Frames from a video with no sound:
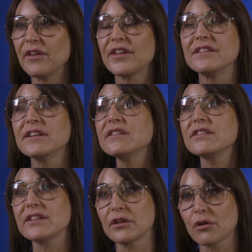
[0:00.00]
They didn't
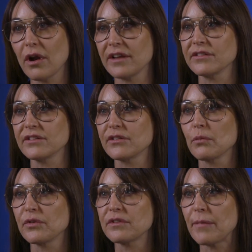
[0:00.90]
see the crisis
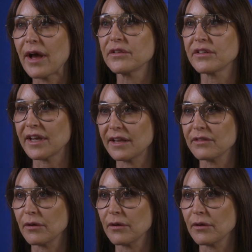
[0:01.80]
that was about to hit